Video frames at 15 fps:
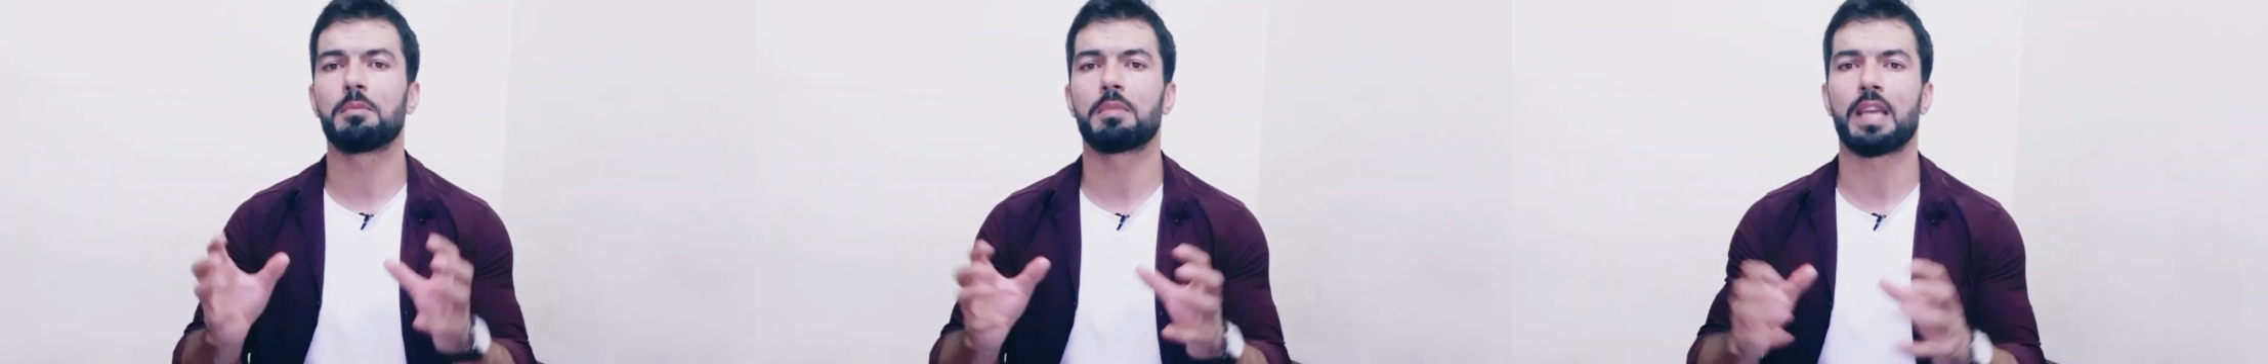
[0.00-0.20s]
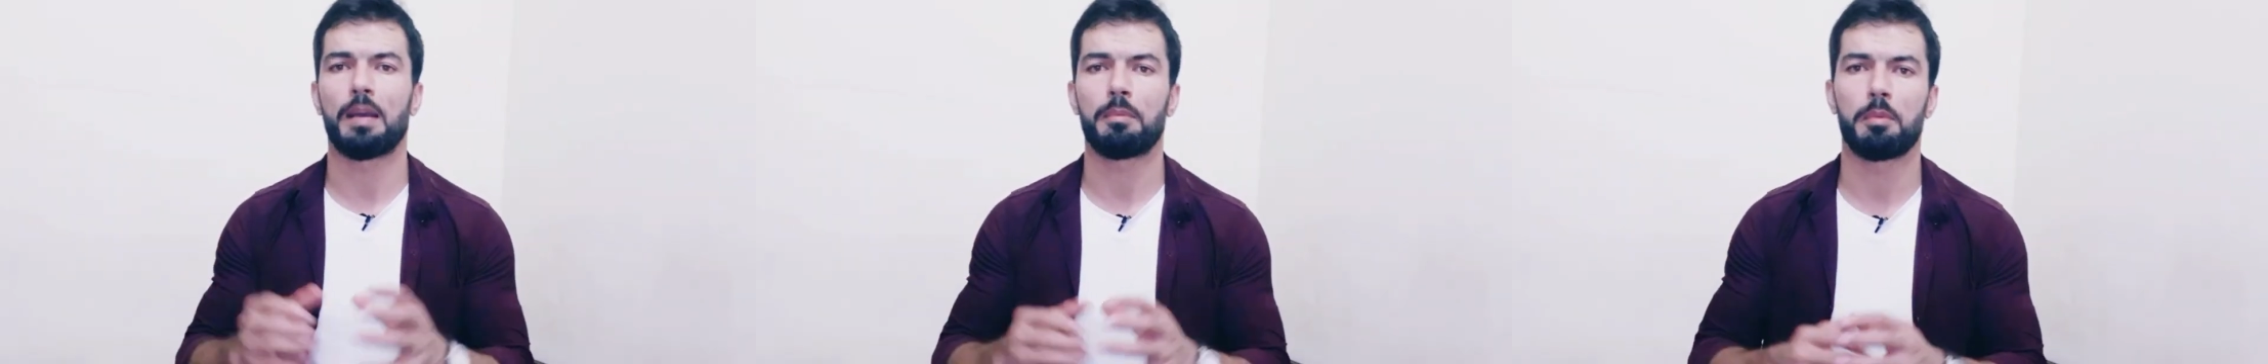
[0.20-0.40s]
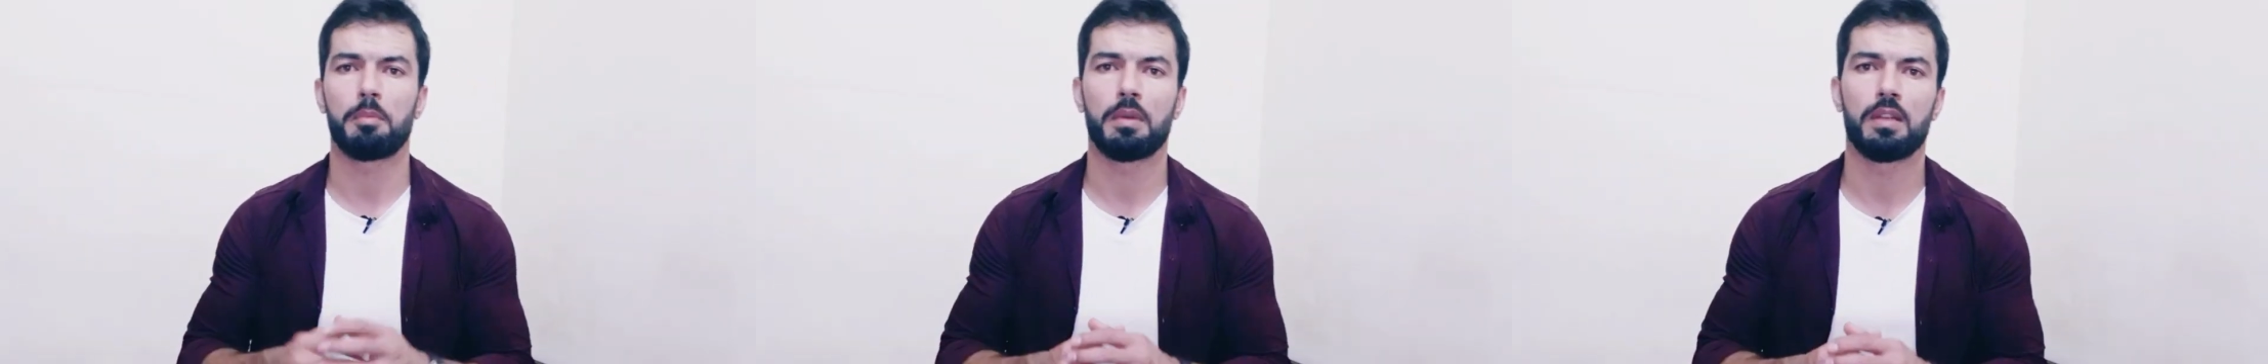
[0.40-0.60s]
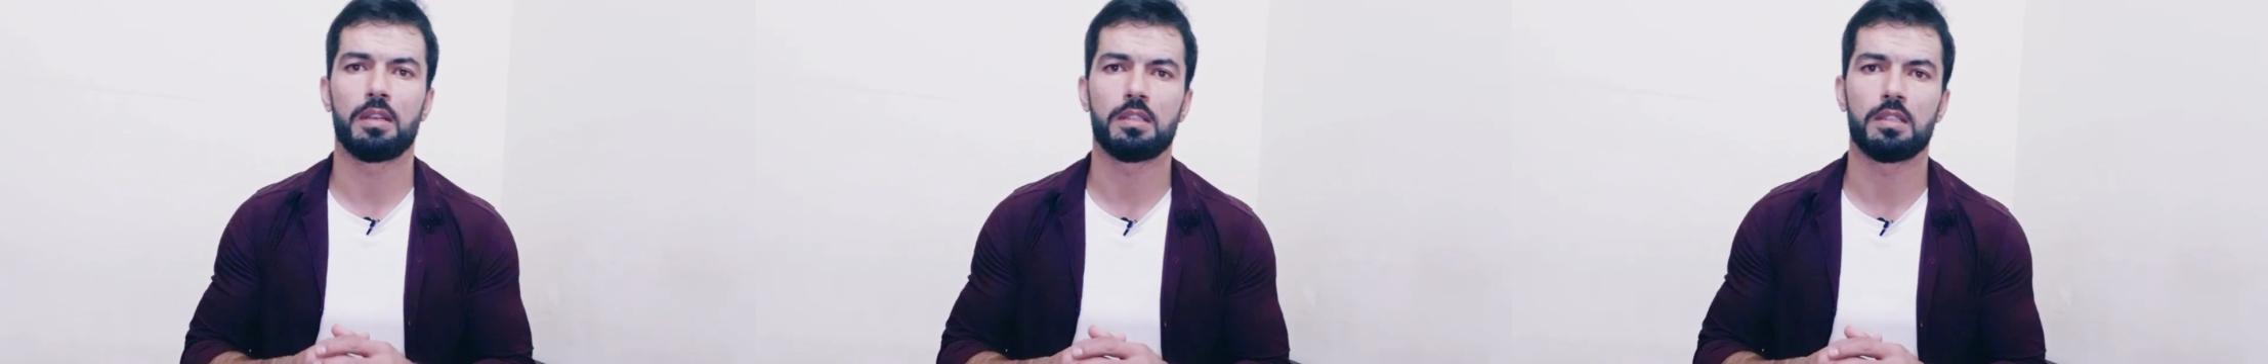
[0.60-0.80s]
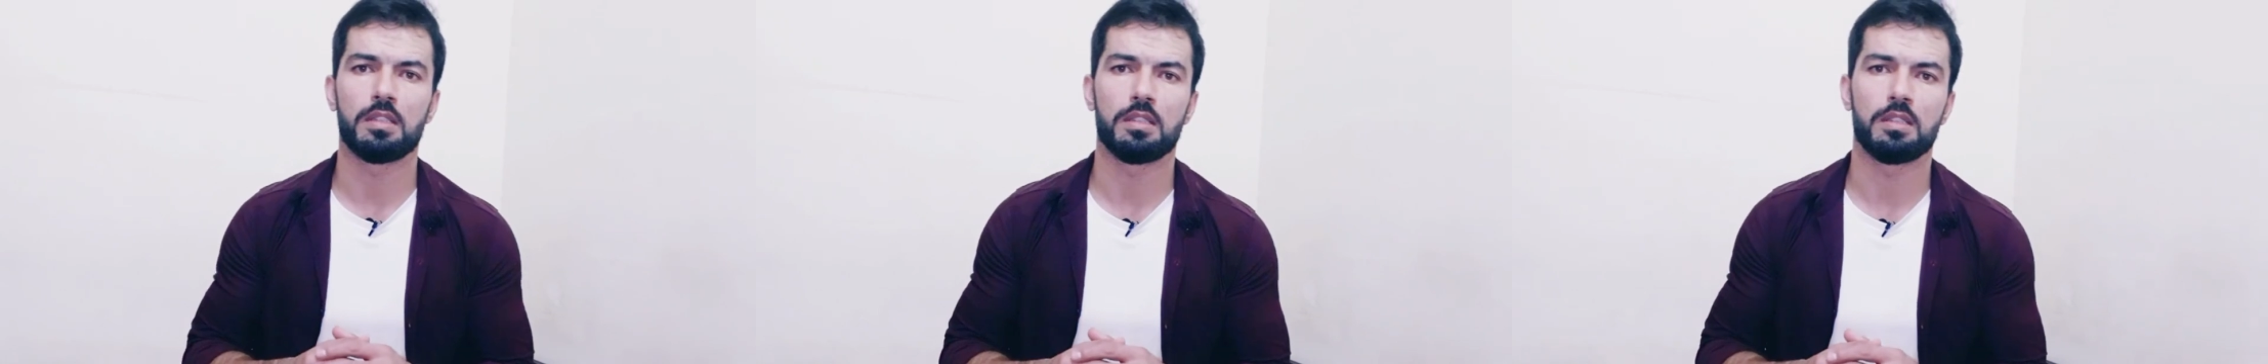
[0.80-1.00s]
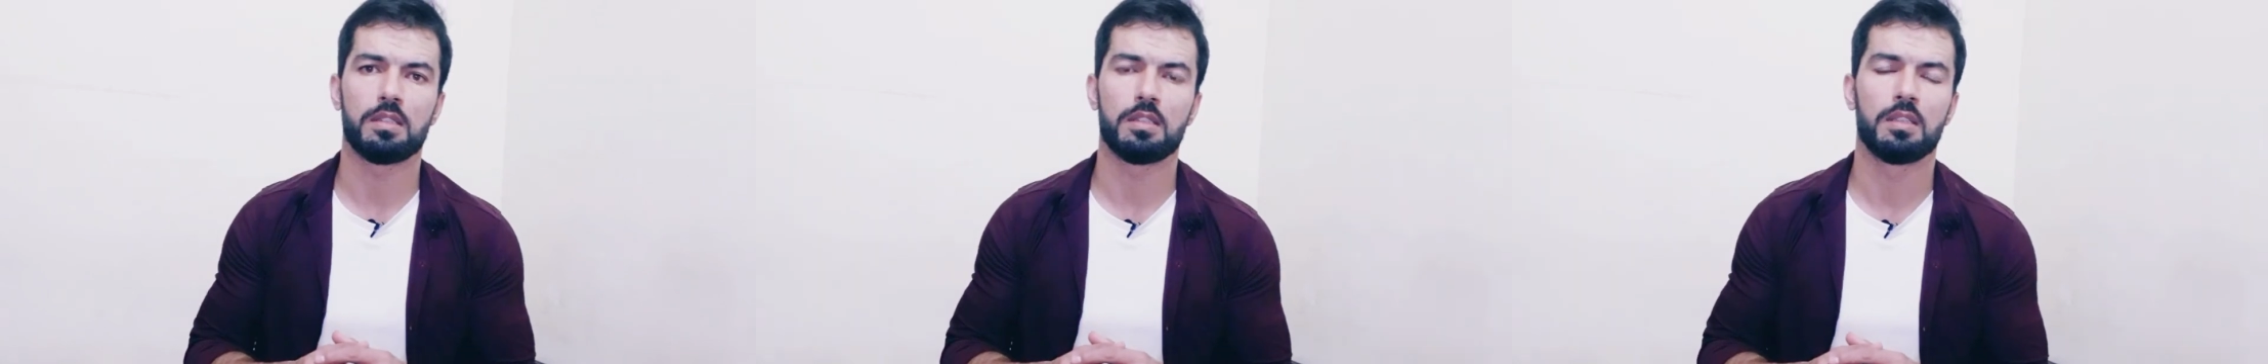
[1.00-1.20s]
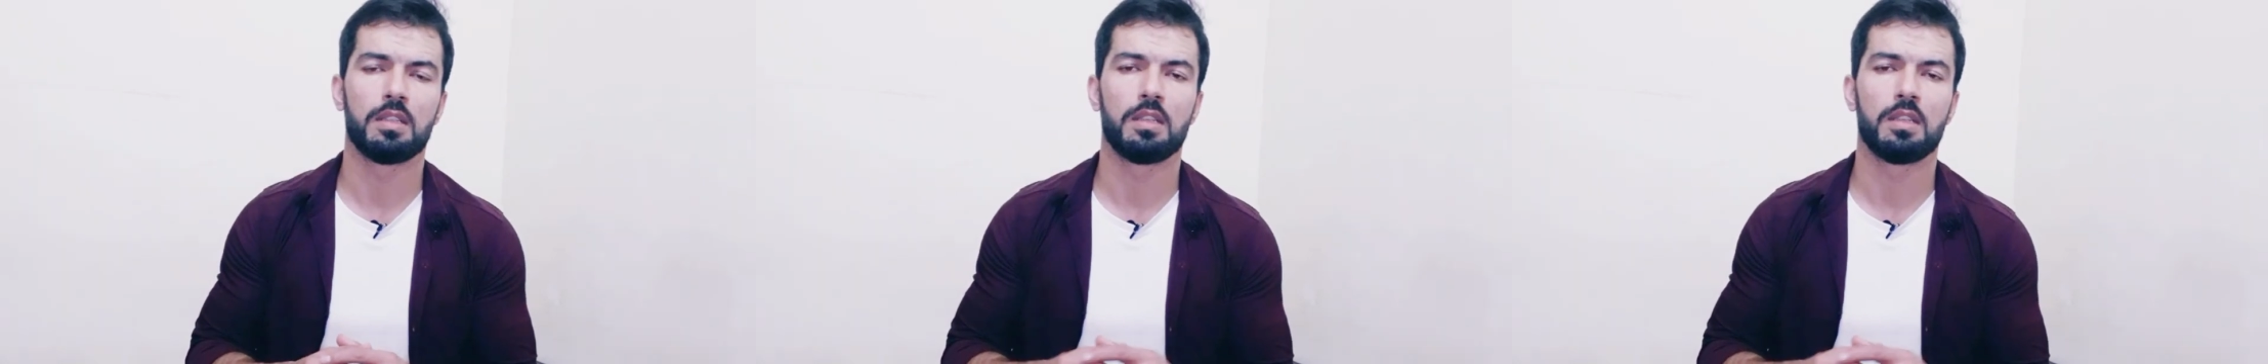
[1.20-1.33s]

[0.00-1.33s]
capabilities